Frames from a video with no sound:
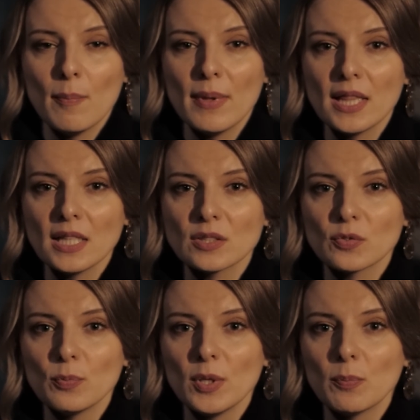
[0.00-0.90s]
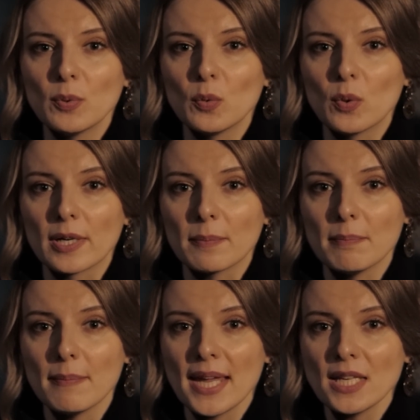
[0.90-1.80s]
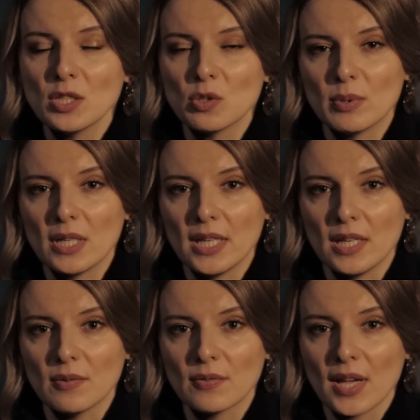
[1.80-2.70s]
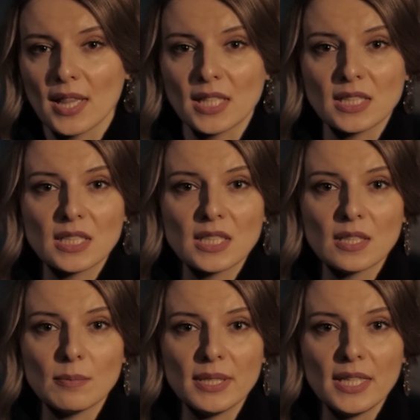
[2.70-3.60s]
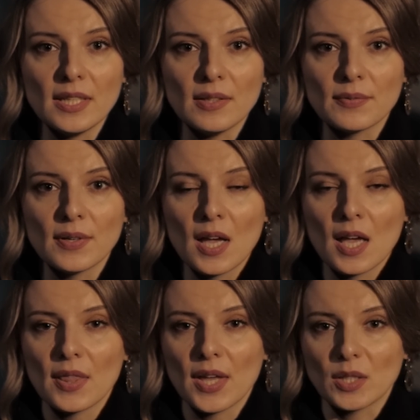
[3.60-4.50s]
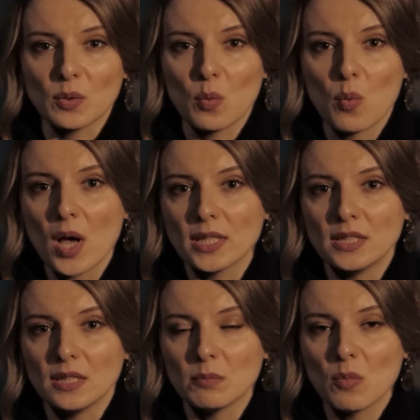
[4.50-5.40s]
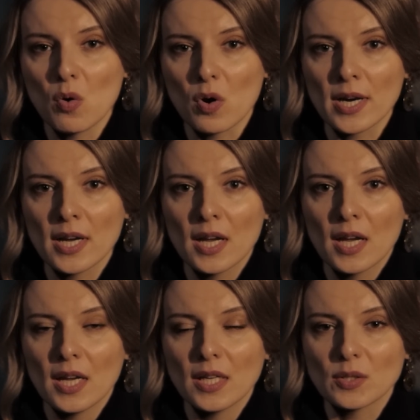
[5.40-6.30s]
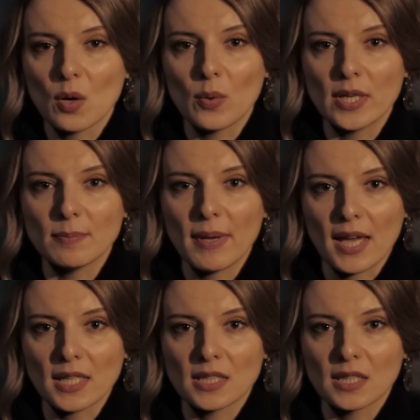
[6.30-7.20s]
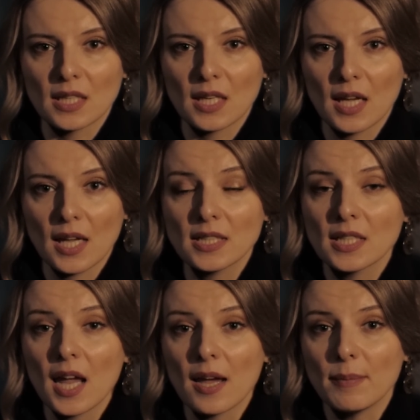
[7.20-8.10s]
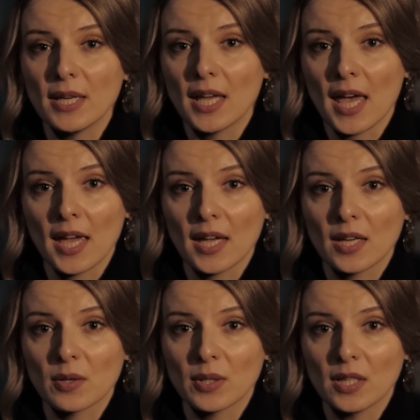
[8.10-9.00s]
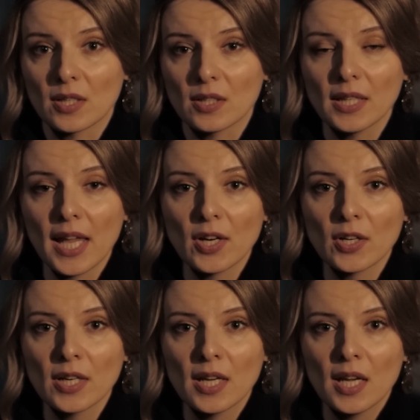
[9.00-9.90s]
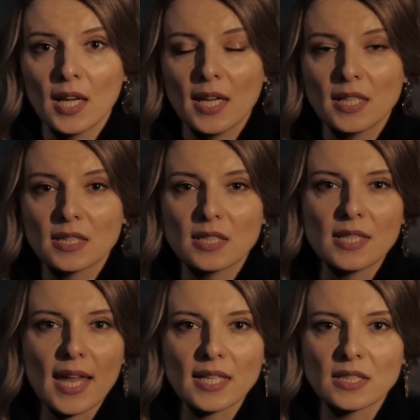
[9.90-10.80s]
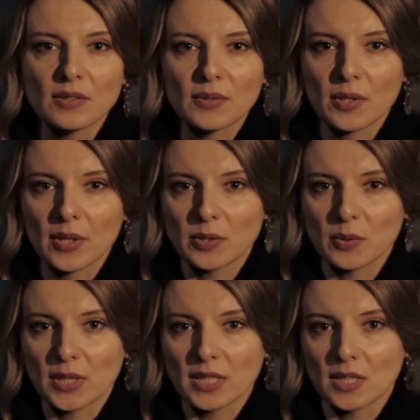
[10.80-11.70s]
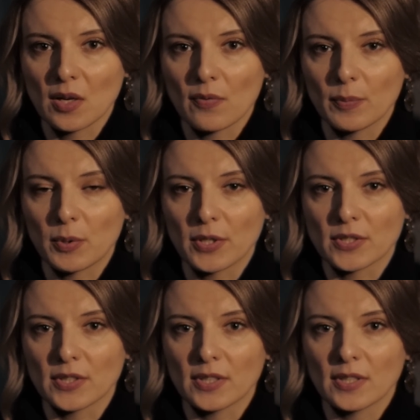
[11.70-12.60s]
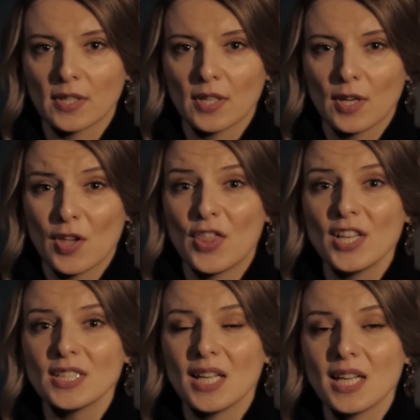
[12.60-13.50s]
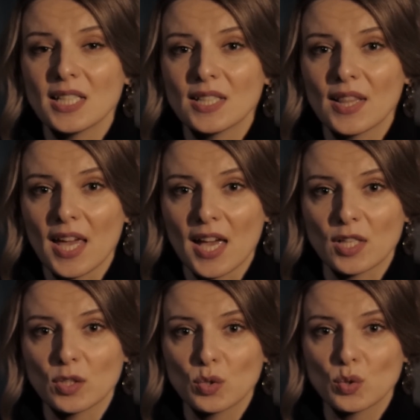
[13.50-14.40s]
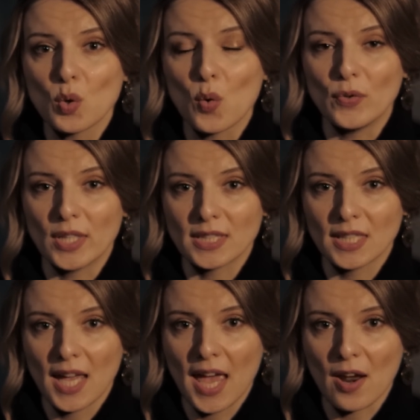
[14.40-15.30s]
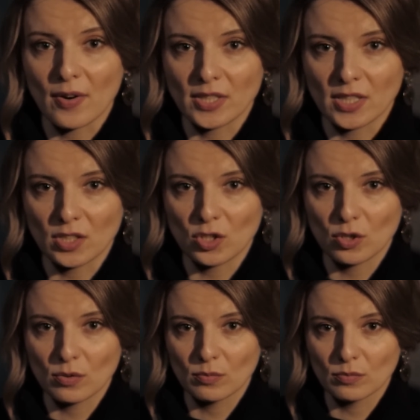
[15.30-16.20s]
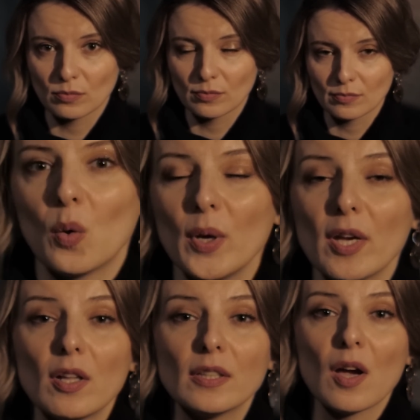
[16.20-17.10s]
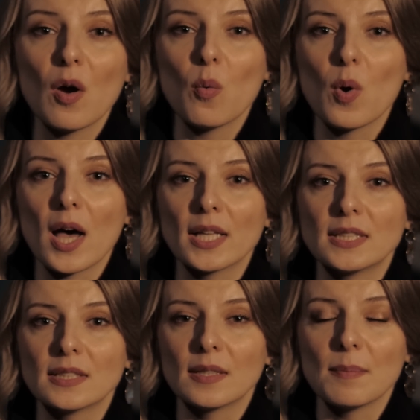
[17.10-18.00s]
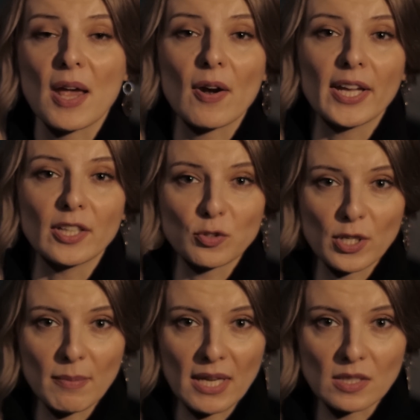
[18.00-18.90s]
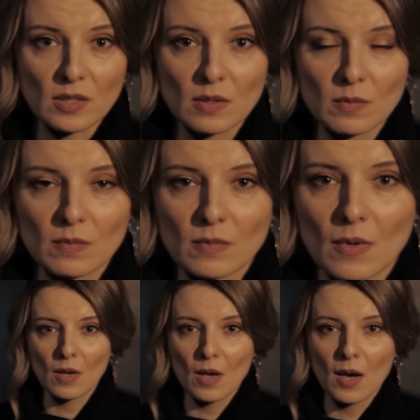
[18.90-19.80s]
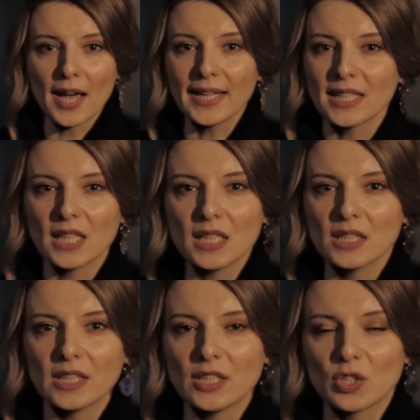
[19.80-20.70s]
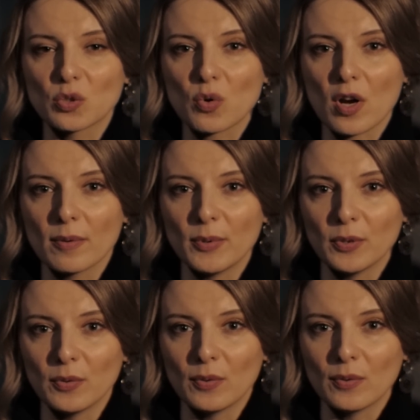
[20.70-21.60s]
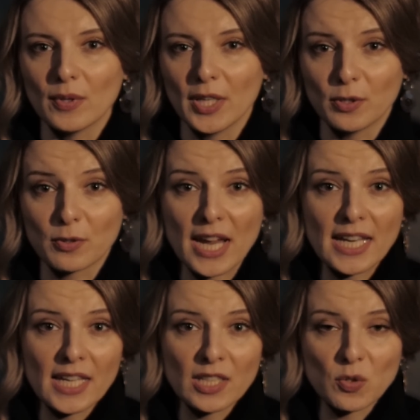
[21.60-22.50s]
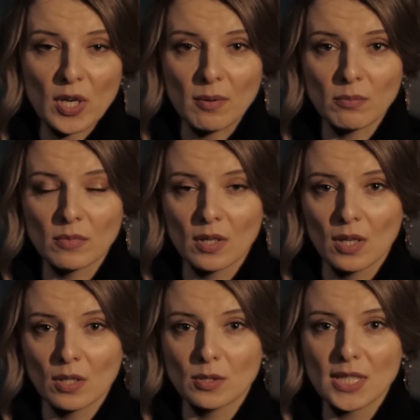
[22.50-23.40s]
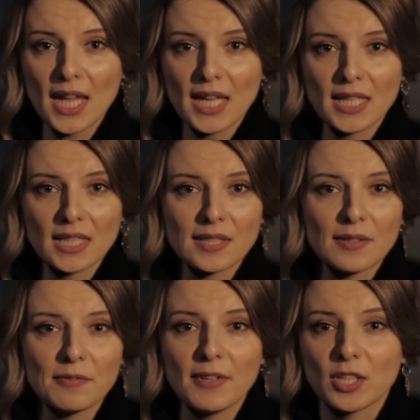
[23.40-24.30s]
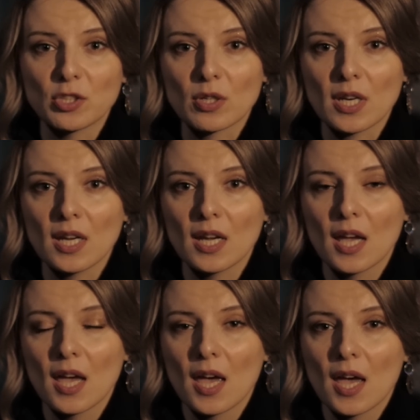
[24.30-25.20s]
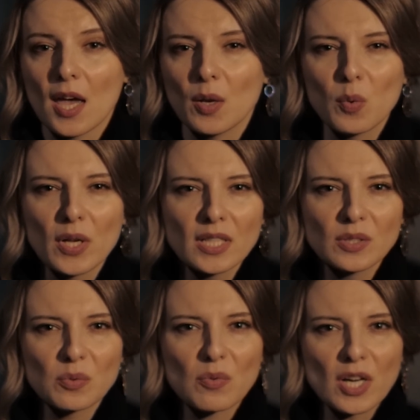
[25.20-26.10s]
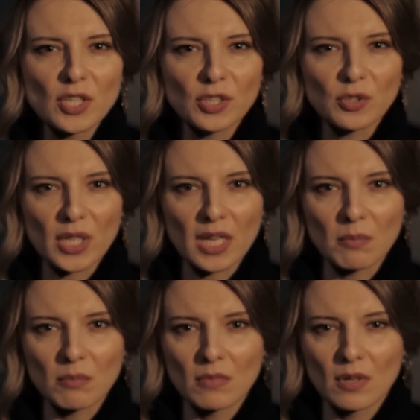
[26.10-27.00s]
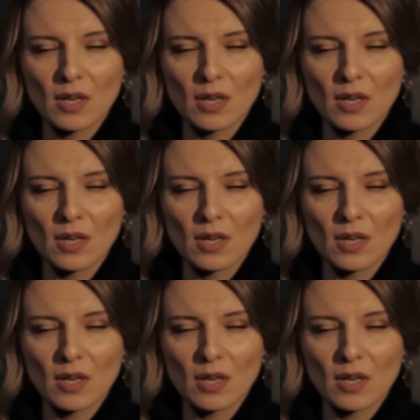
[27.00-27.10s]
millions of people were made to believe, and they still believe, that wanting more is always bad. And climbing a career ladder is a negative characteristic of a person. This is the Soviet heritage. We all know what American dream is. I can easily describe you a Ukrainian dream. Today it is a victory. And what is a Russian dream?